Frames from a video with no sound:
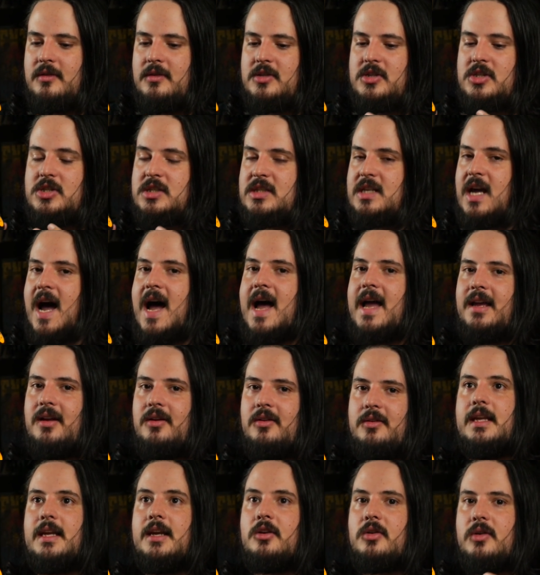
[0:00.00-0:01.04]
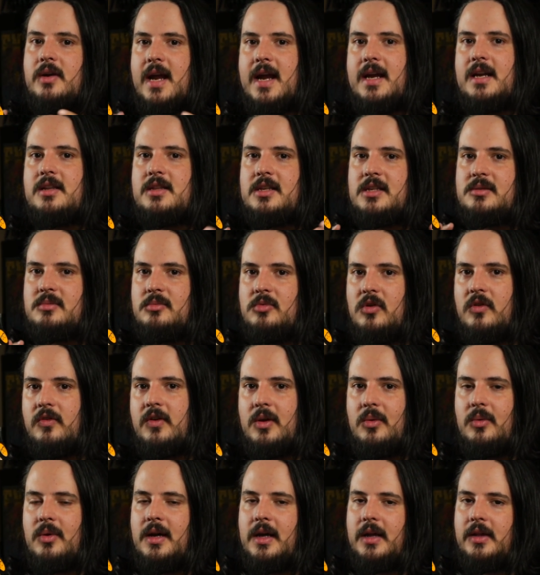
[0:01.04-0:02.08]
style they created this movie
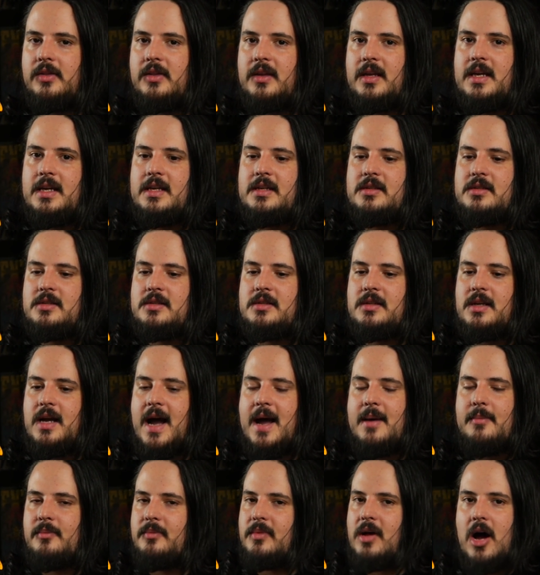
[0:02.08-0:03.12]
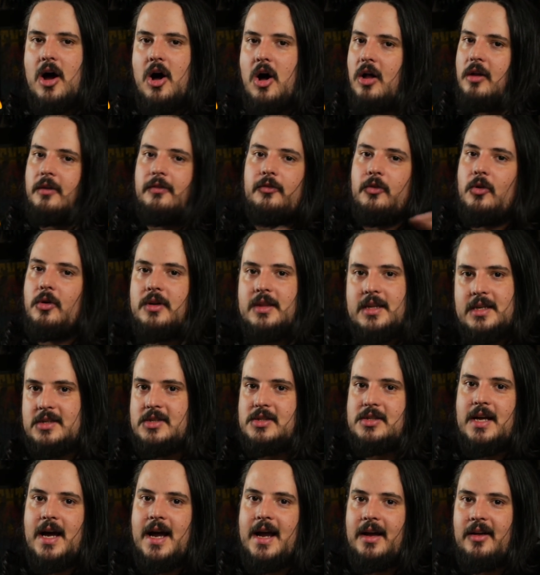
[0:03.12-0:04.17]
with is I'm all for this
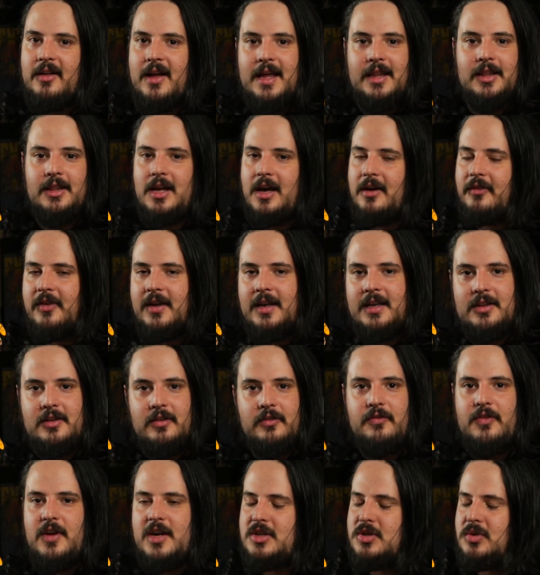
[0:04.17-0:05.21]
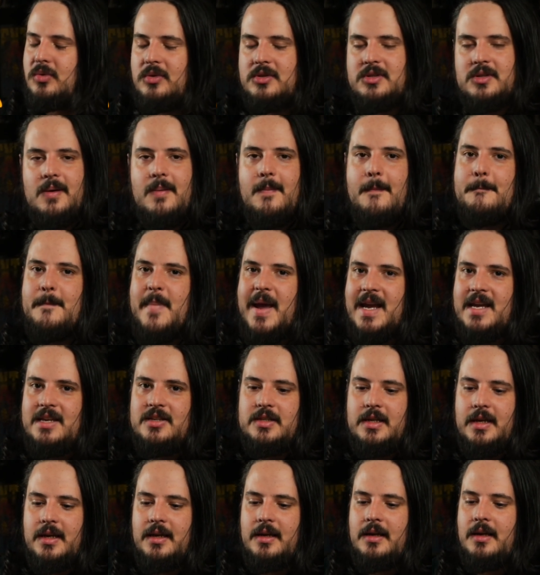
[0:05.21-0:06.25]
style. I love it. The visuals are
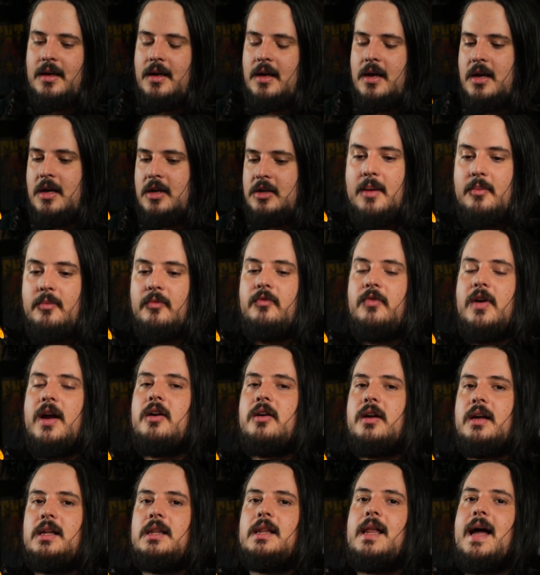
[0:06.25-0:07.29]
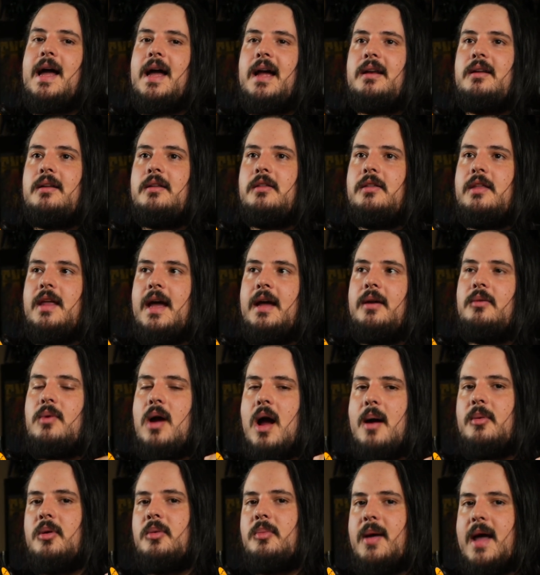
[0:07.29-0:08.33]
amazing. I'm very glad that
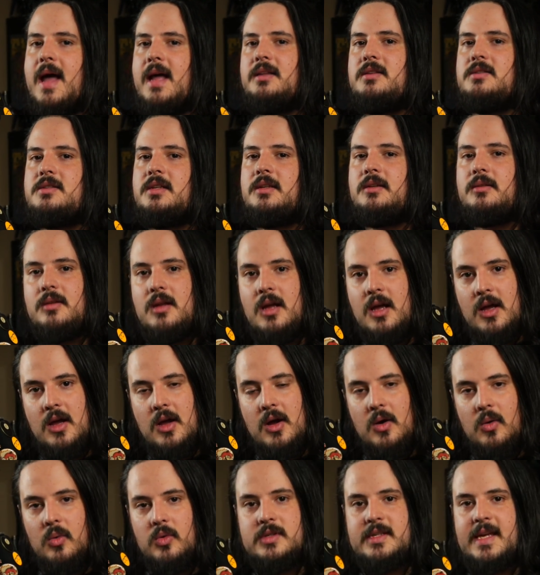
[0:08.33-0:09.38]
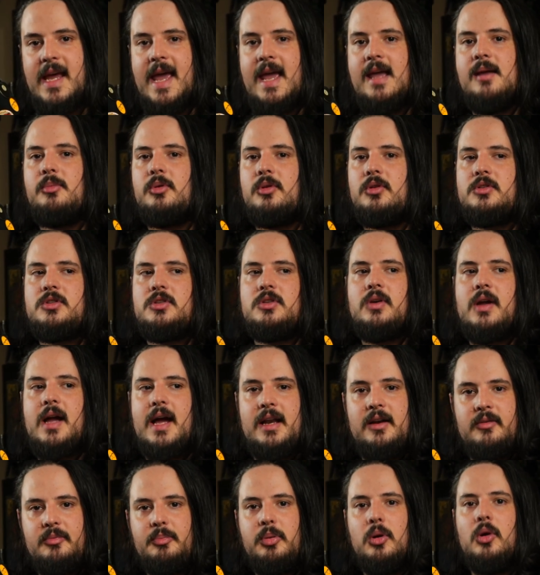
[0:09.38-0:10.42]
Robert Pattinson was able to
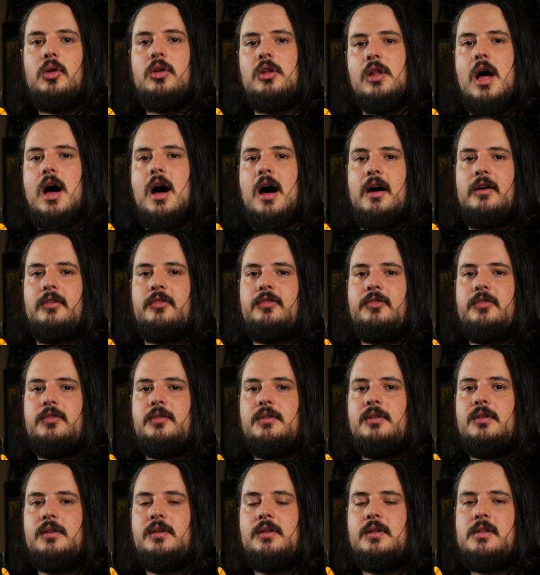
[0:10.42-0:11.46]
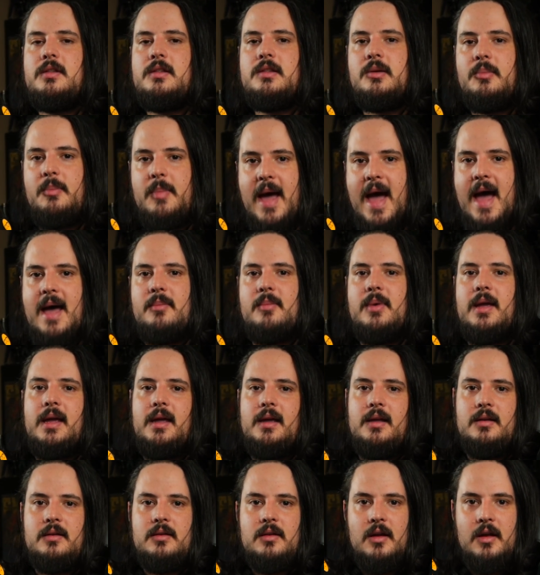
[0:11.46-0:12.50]
kind of pull off the
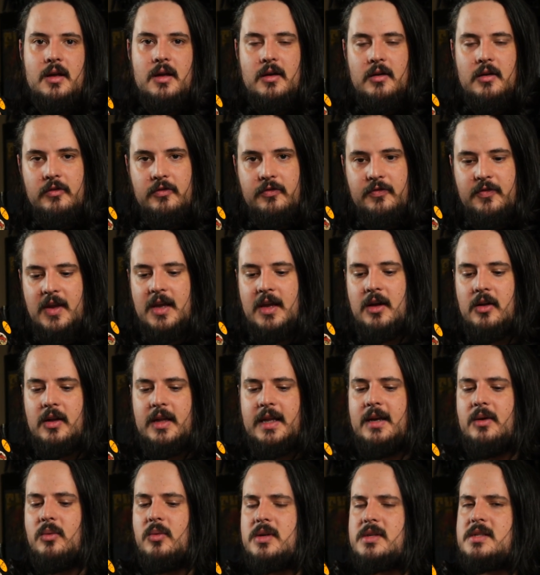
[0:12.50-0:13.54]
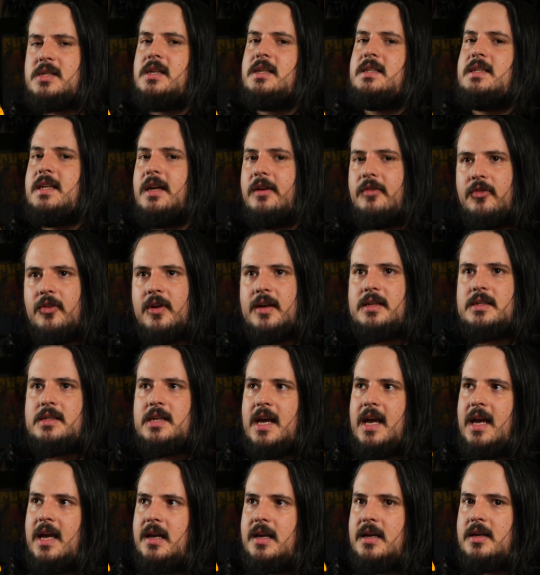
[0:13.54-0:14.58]
Batman feel. And it was a different
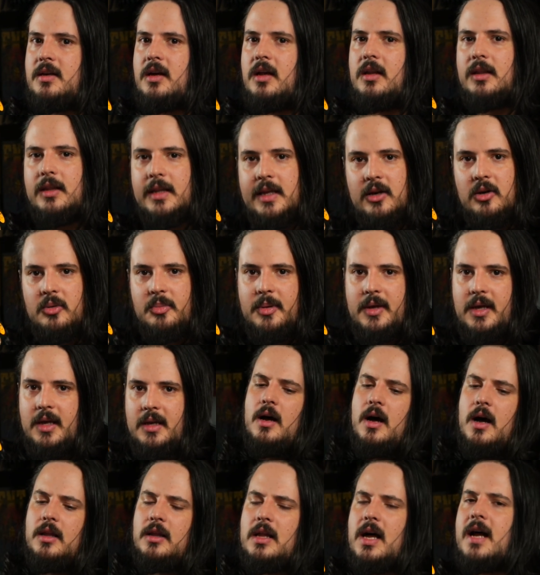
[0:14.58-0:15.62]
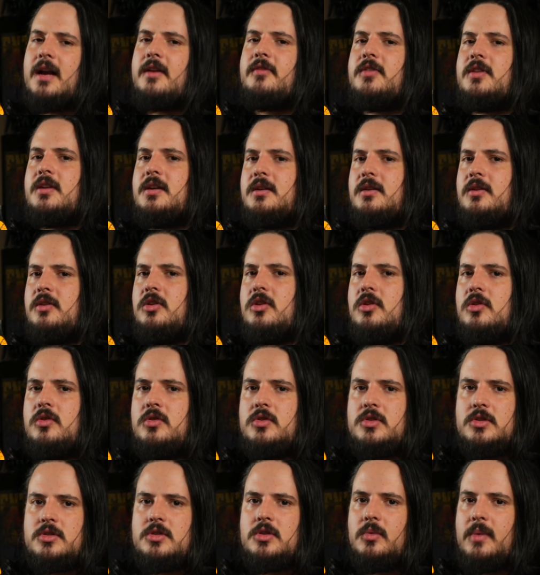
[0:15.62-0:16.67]
take, a little bit. A lot of the
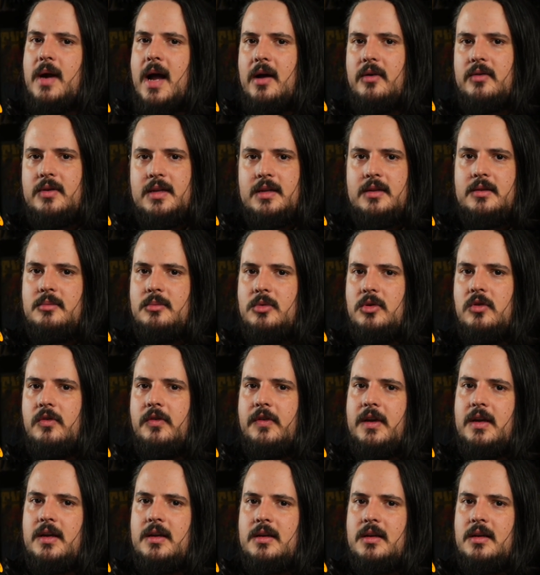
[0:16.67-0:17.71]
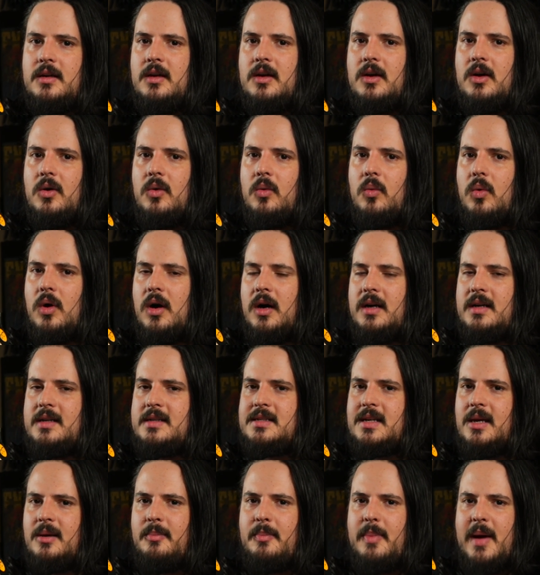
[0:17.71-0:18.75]
news surrounding the movie
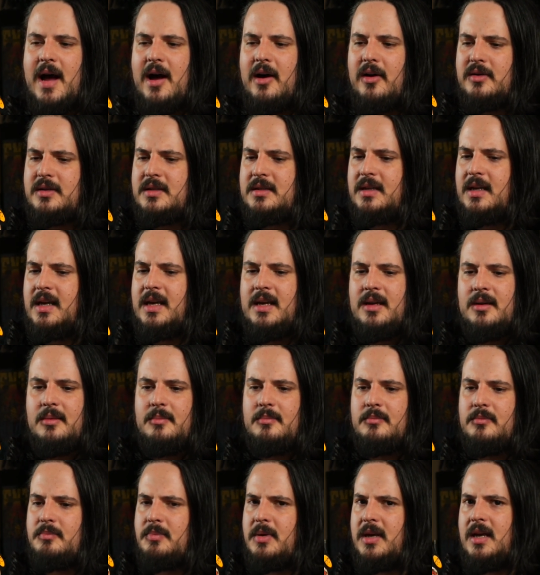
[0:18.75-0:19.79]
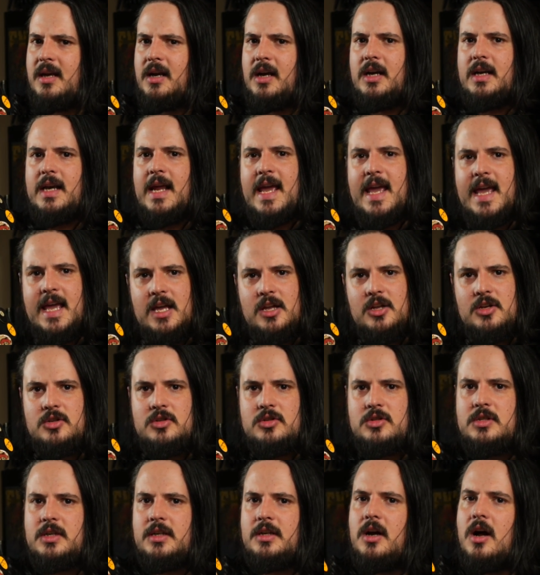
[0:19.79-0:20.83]
was about him being
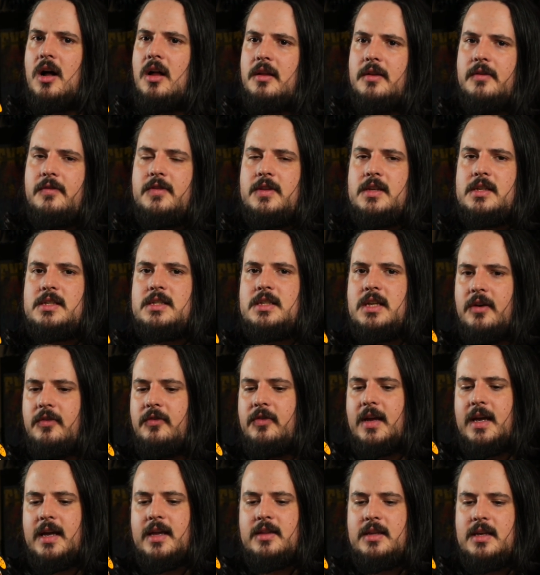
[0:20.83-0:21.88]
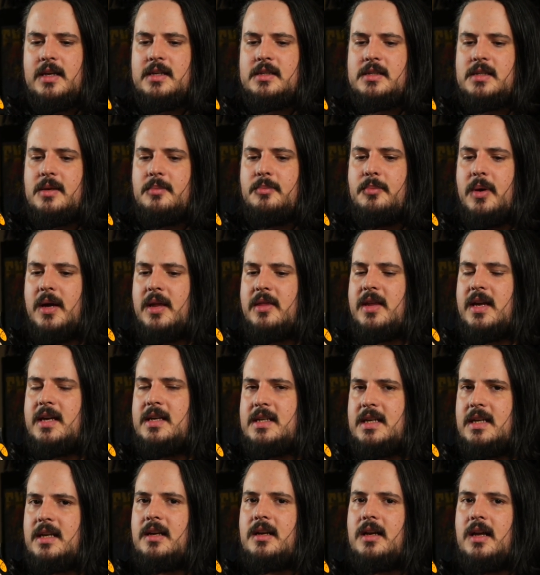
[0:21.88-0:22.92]
unhinged and all of this stuff like this, but they
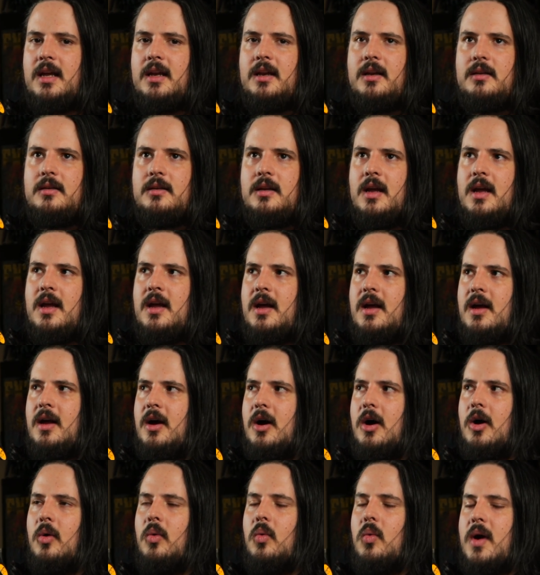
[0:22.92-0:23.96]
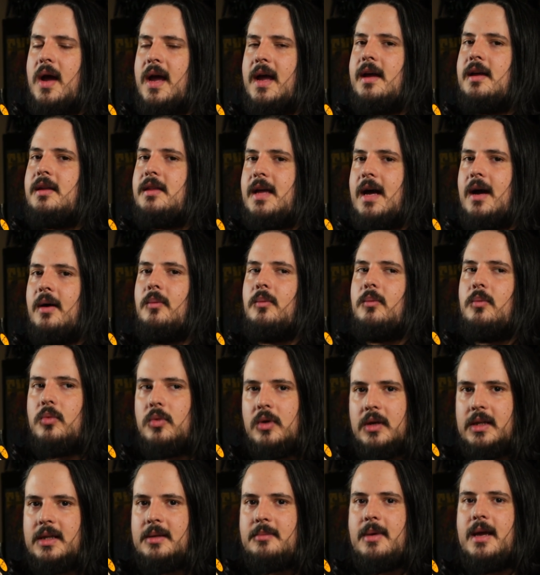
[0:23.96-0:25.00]
did it in a way that
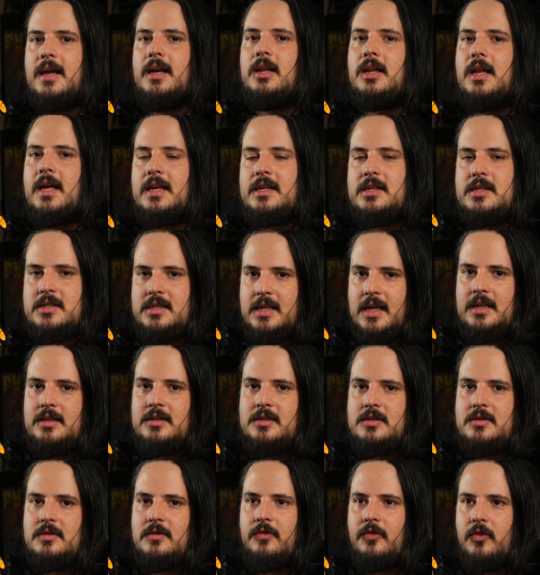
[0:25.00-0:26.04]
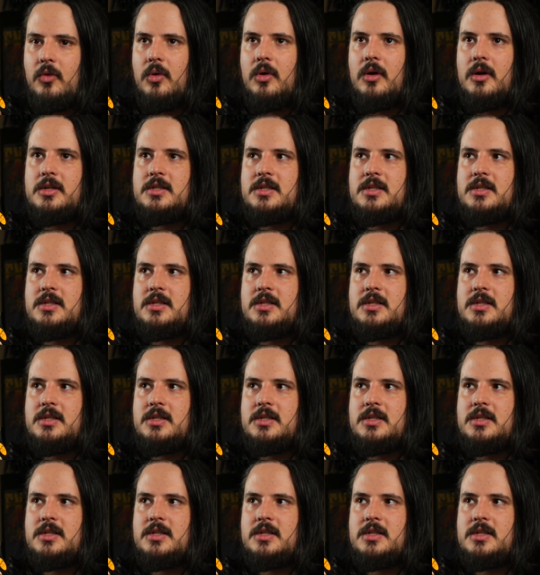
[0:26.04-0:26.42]
really made a lot of sense for